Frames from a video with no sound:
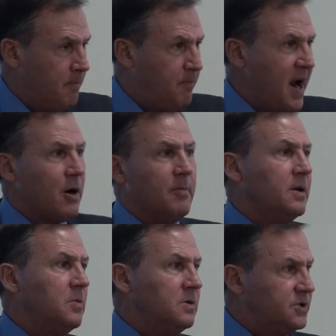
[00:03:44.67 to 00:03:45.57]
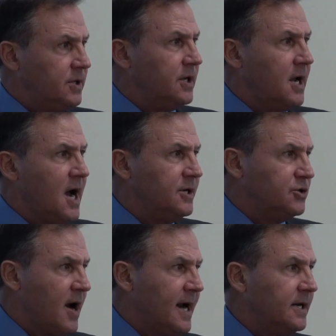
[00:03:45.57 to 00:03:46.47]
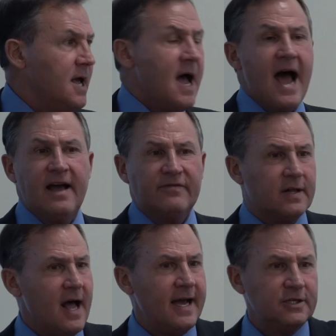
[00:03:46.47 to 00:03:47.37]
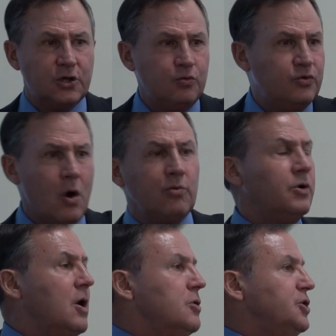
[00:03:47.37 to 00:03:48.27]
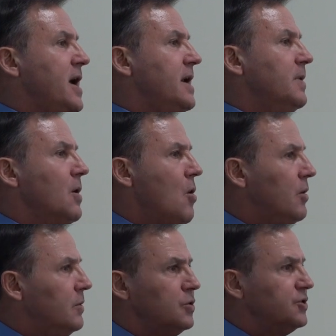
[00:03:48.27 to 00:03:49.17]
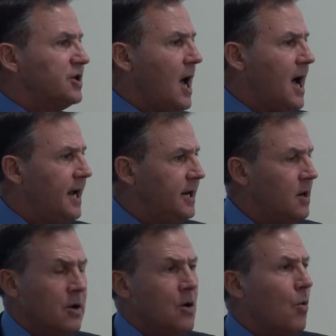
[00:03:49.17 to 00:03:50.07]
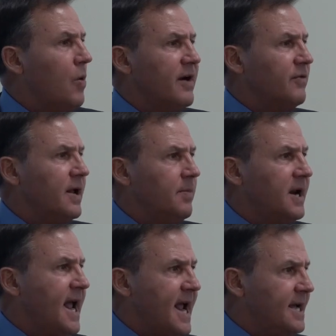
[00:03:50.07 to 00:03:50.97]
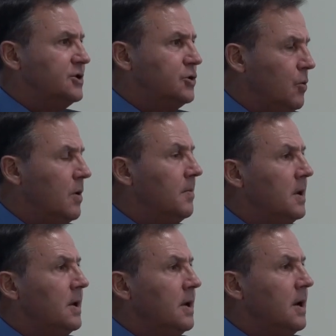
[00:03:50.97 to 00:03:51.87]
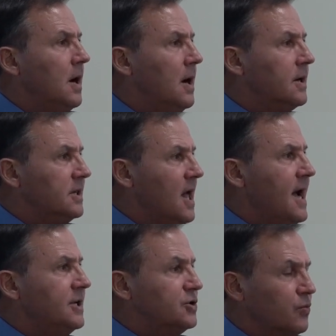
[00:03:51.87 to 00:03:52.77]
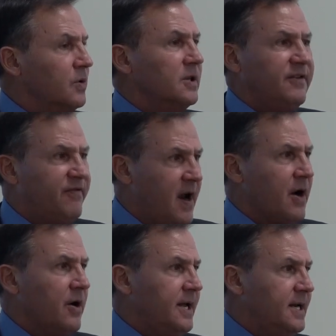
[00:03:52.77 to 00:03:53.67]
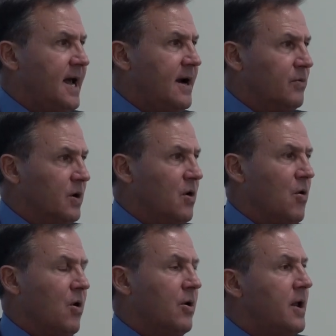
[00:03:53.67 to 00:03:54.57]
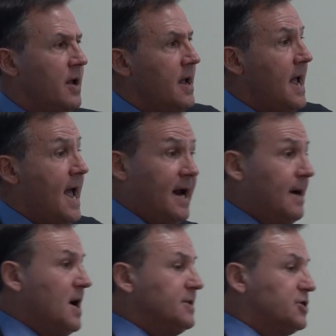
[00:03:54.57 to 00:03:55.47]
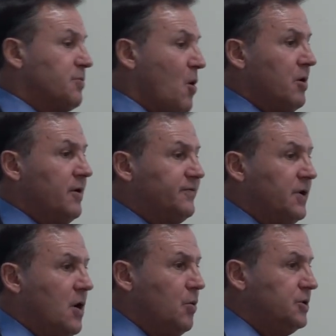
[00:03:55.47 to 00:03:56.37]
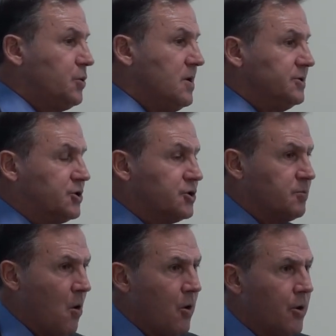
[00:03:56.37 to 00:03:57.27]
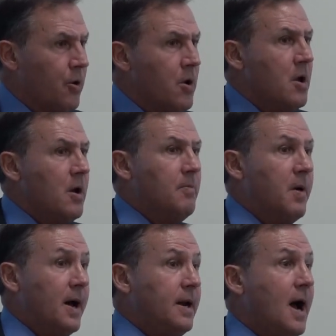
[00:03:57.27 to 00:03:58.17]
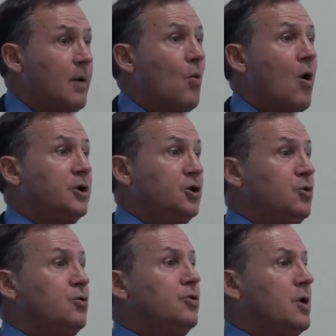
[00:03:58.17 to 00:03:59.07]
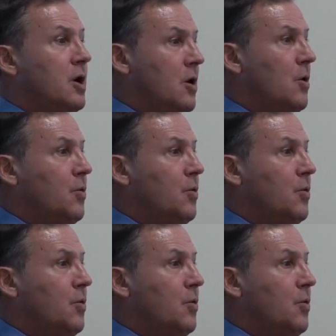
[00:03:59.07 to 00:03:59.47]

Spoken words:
bare minimums in the contract. I have clients who don't negotiate them at all and will sign whatever anybody hands to them. Clients really vary in that regard, and I'm not smart enough to know which one's smarter, but I want you to know